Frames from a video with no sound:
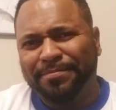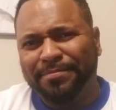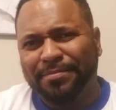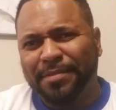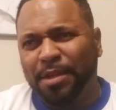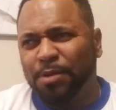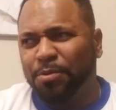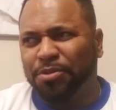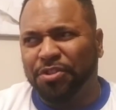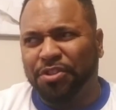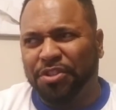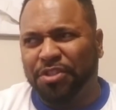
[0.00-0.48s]

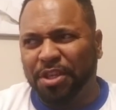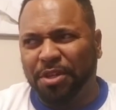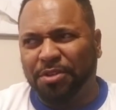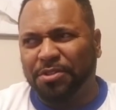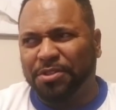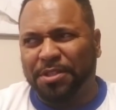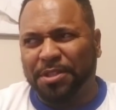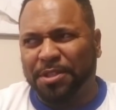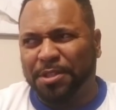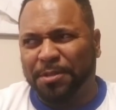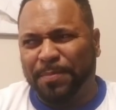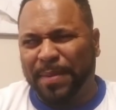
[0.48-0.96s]
He was still
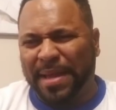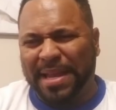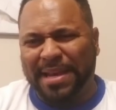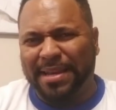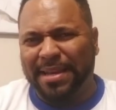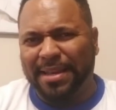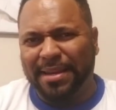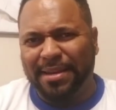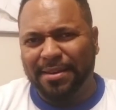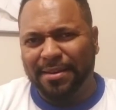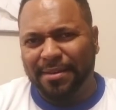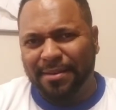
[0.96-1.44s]

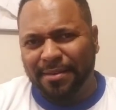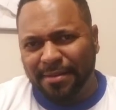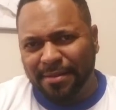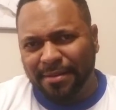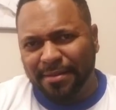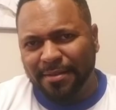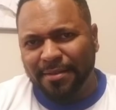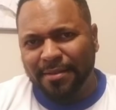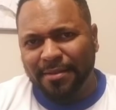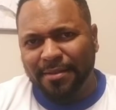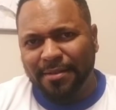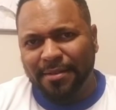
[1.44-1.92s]
suspended.
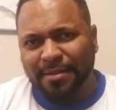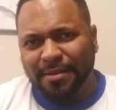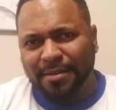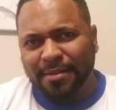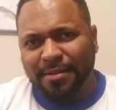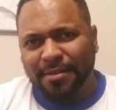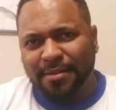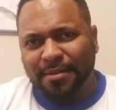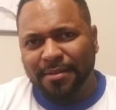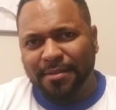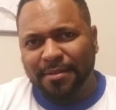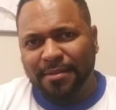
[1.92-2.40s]

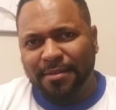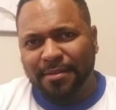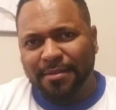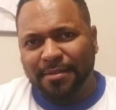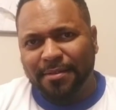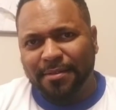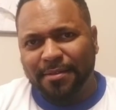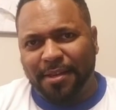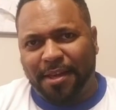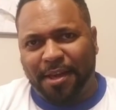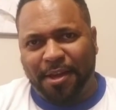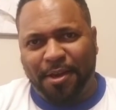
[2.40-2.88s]

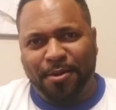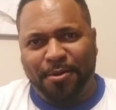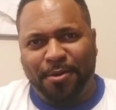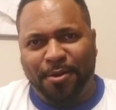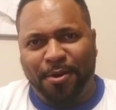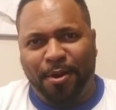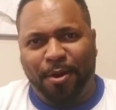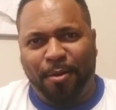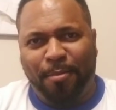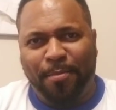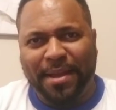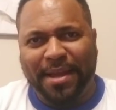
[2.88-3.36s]
You know
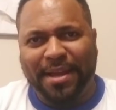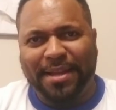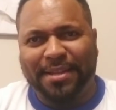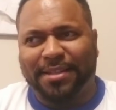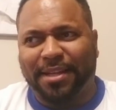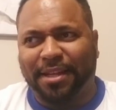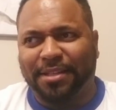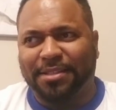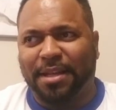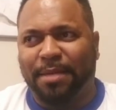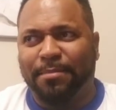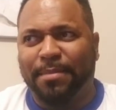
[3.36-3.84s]
what I mean?
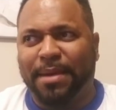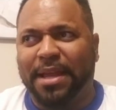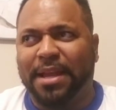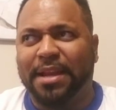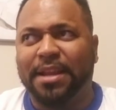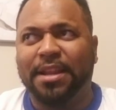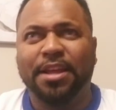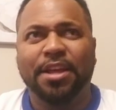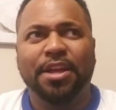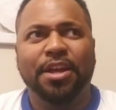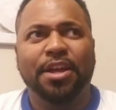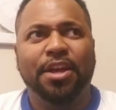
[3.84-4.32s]
Because, I
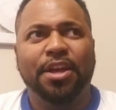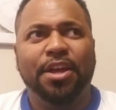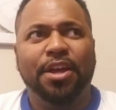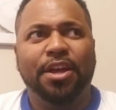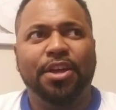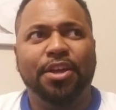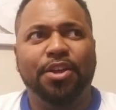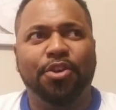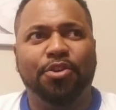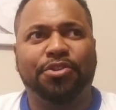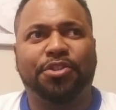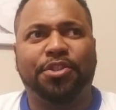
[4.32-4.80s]
mean,
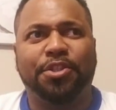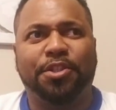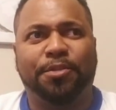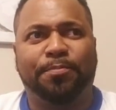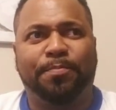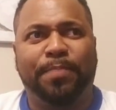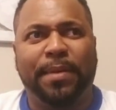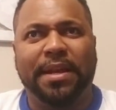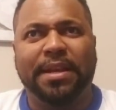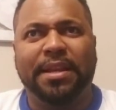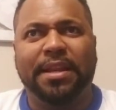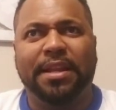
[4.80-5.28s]
you're
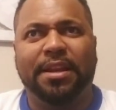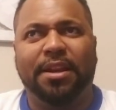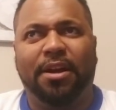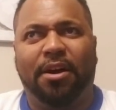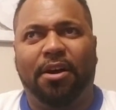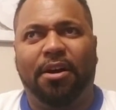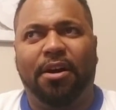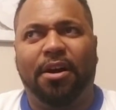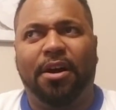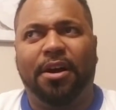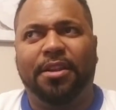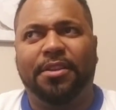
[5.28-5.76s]
suspended
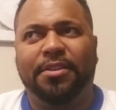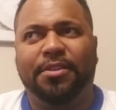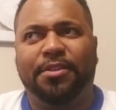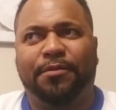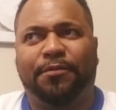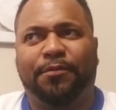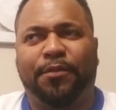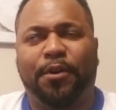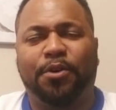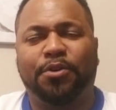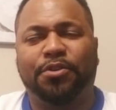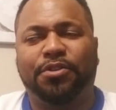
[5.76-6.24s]
on the
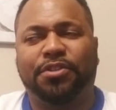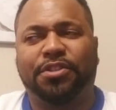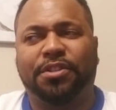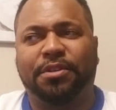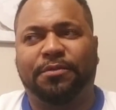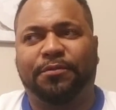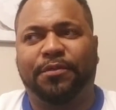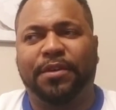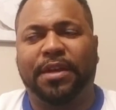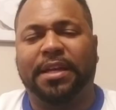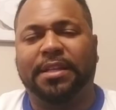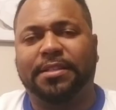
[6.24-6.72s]
first
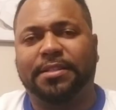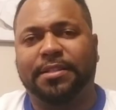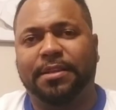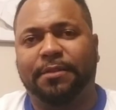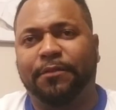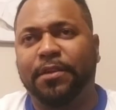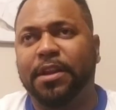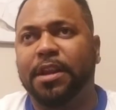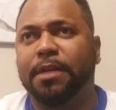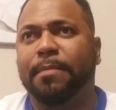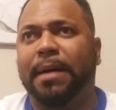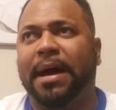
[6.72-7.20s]
offense.
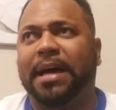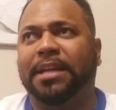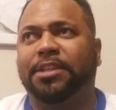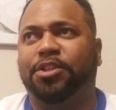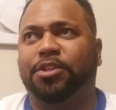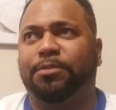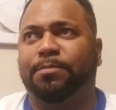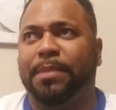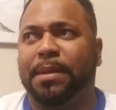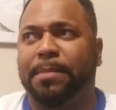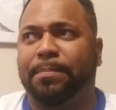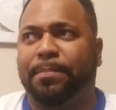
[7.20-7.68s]
If anybody
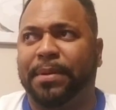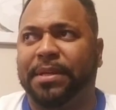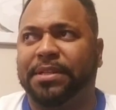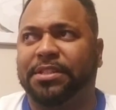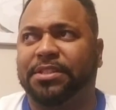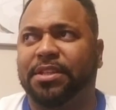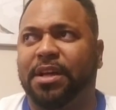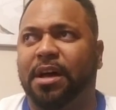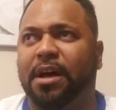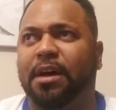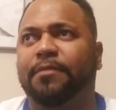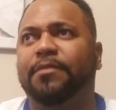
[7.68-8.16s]
should be
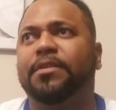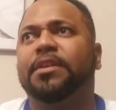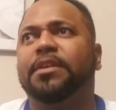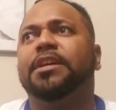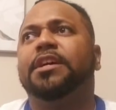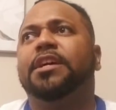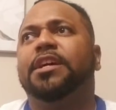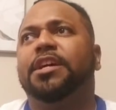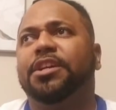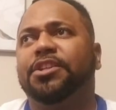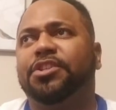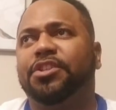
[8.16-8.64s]
pissed off,
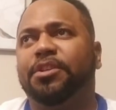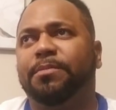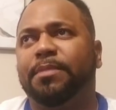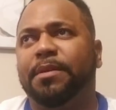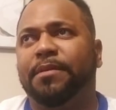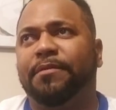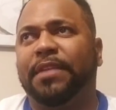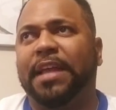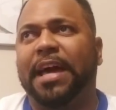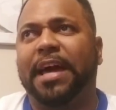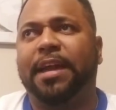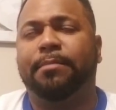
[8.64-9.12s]
it should be
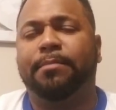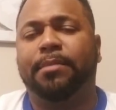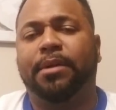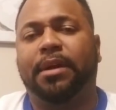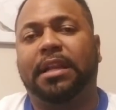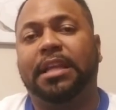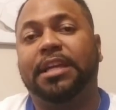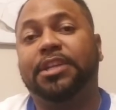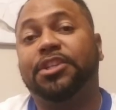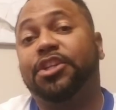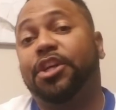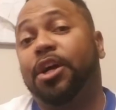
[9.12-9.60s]
Vladimir
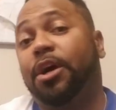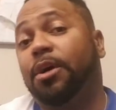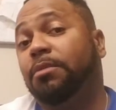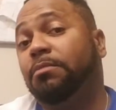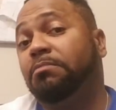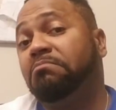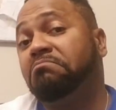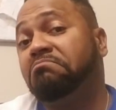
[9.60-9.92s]
Klitschko.